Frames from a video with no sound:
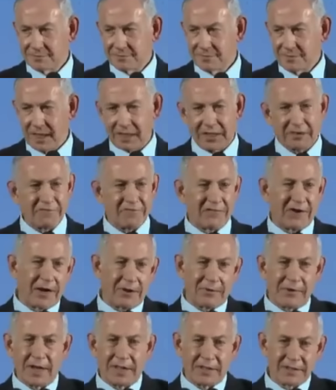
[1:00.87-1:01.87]
They can
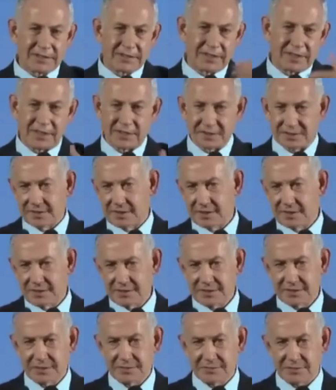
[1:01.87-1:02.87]
fire rockets at our
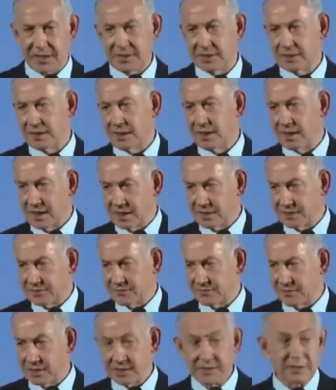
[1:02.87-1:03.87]
cities, trying to kill our
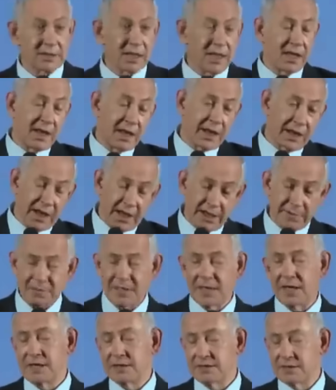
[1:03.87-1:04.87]
civilians, and hide
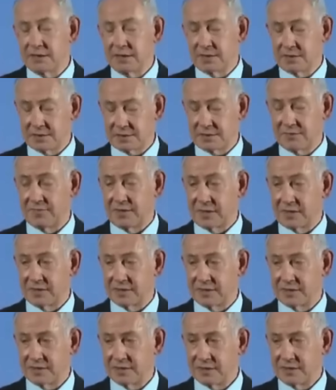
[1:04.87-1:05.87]
behind their
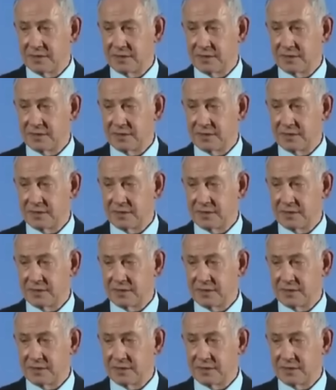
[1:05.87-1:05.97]
civilians.